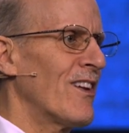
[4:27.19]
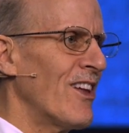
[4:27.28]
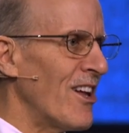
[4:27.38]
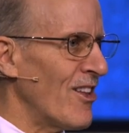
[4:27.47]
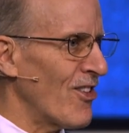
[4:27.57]

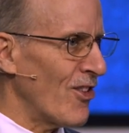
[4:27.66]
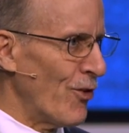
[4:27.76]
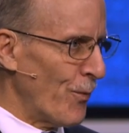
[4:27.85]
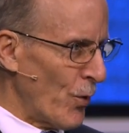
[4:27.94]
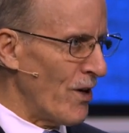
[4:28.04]
kings
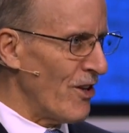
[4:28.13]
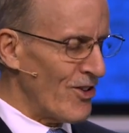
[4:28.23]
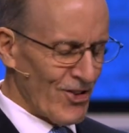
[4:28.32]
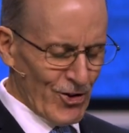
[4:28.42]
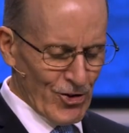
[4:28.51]
and the
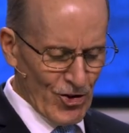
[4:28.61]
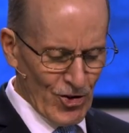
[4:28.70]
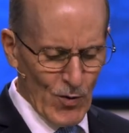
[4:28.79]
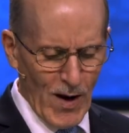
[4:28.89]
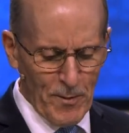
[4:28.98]
priests that are
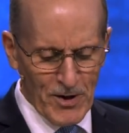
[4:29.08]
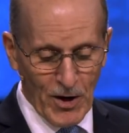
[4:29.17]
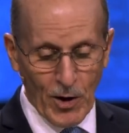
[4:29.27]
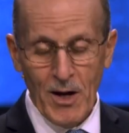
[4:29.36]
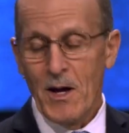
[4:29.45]
described
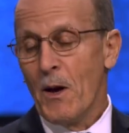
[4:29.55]
here.